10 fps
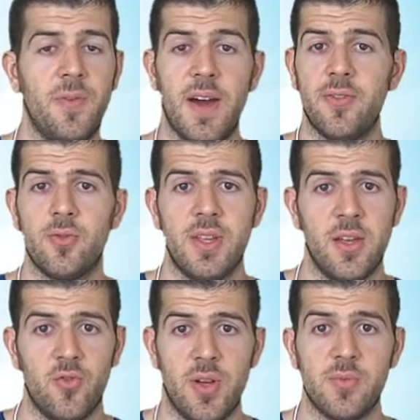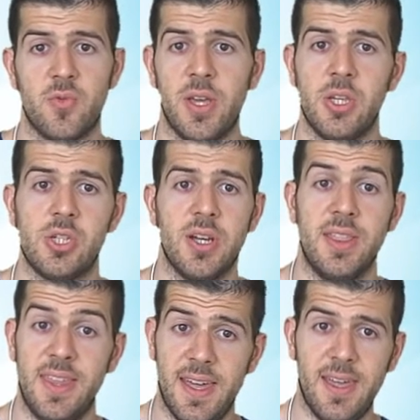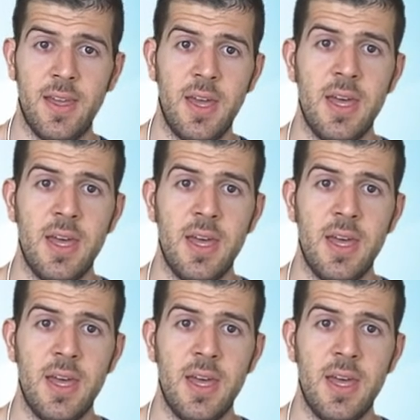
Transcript: 5 to 10 grams range a day.